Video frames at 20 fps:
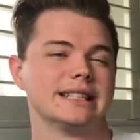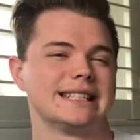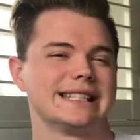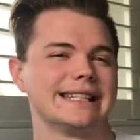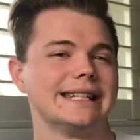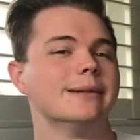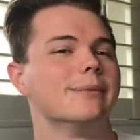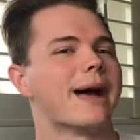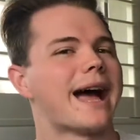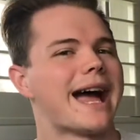
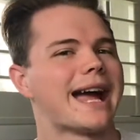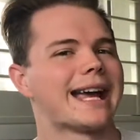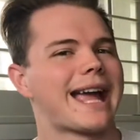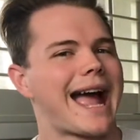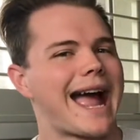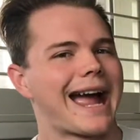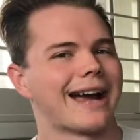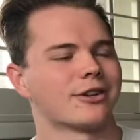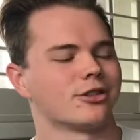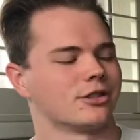tea bag
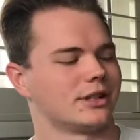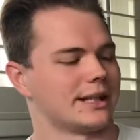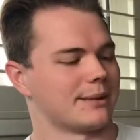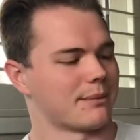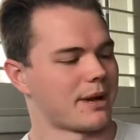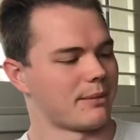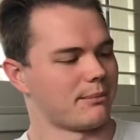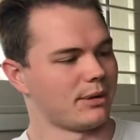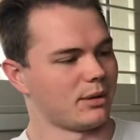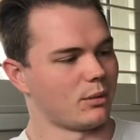actually
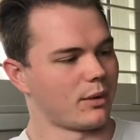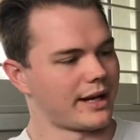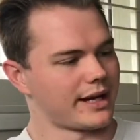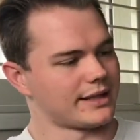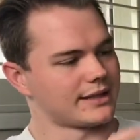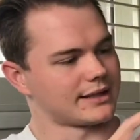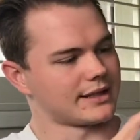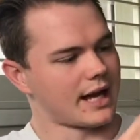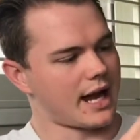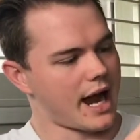might be
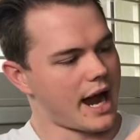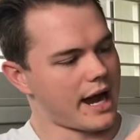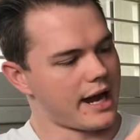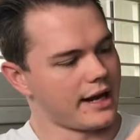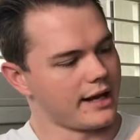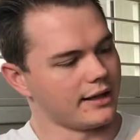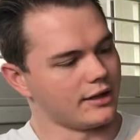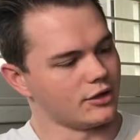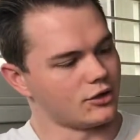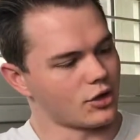waste.
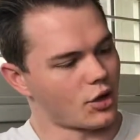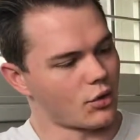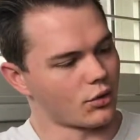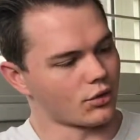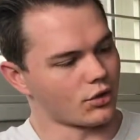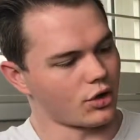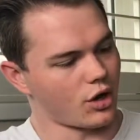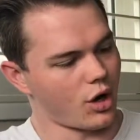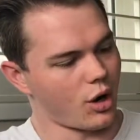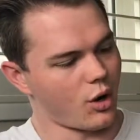I
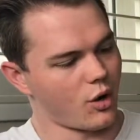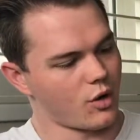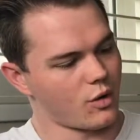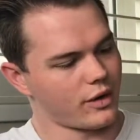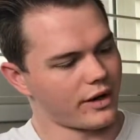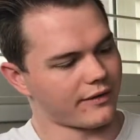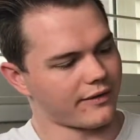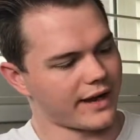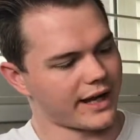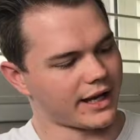don't
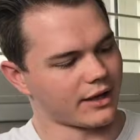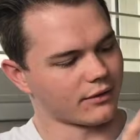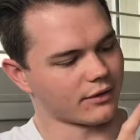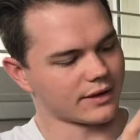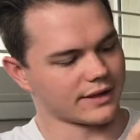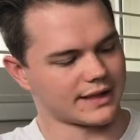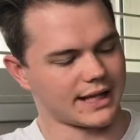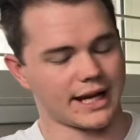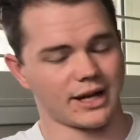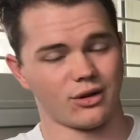know if I can
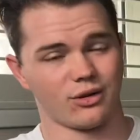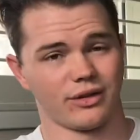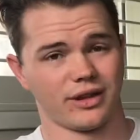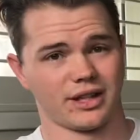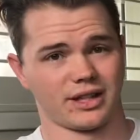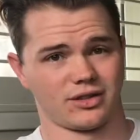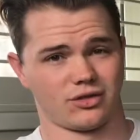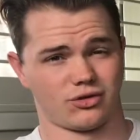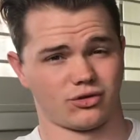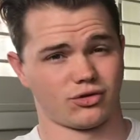recycle
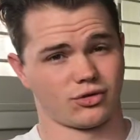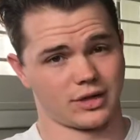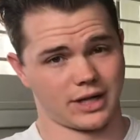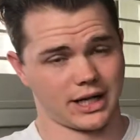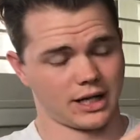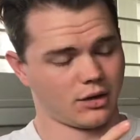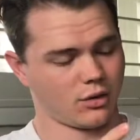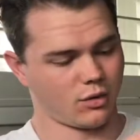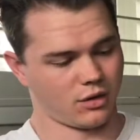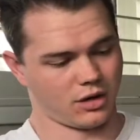this
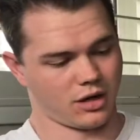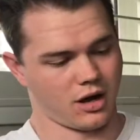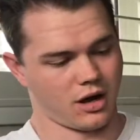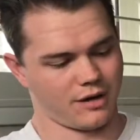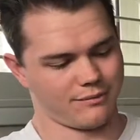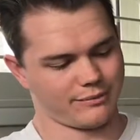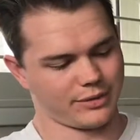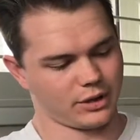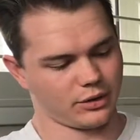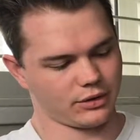string or
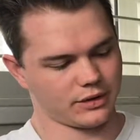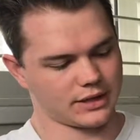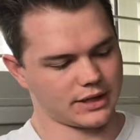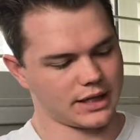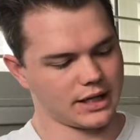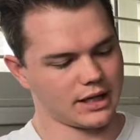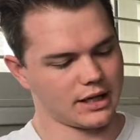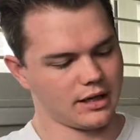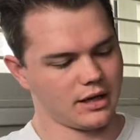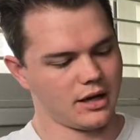compost
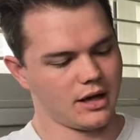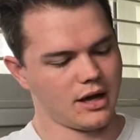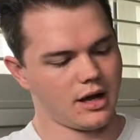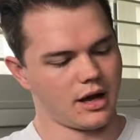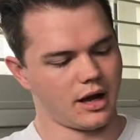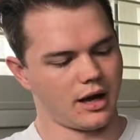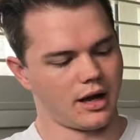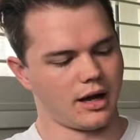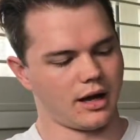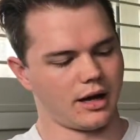it.
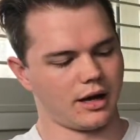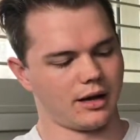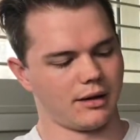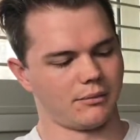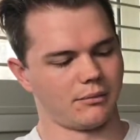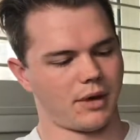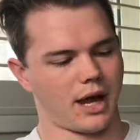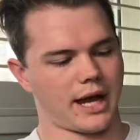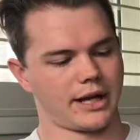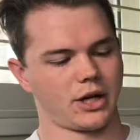
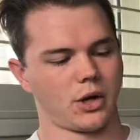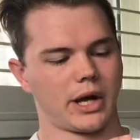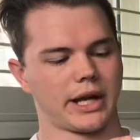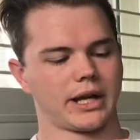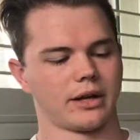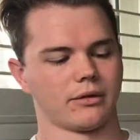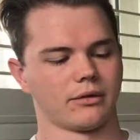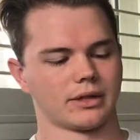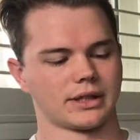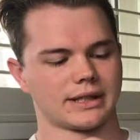I know I
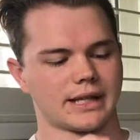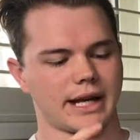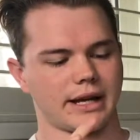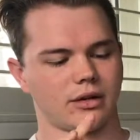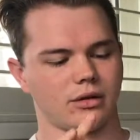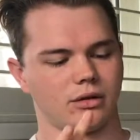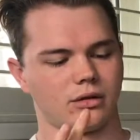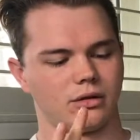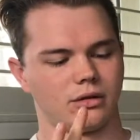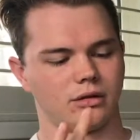can
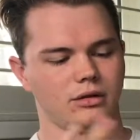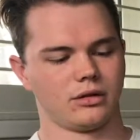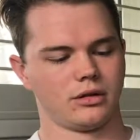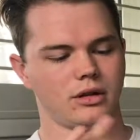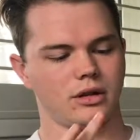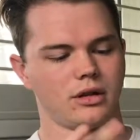recycle